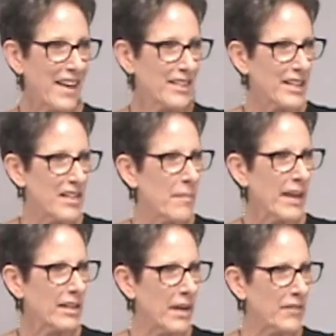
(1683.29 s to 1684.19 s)
I can't
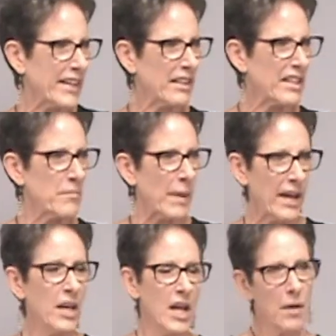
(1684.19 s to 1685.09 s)
leave my life. I can't
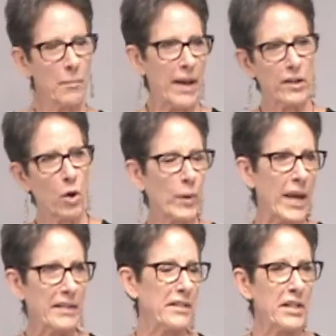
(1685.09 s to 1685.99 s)
leave my
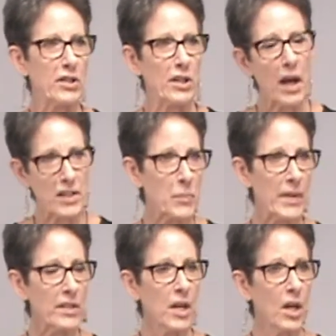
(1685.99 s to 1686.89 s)
co-parenting
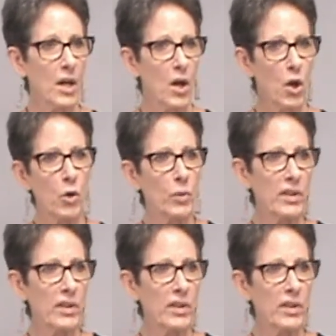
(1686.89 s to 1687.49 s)
husband.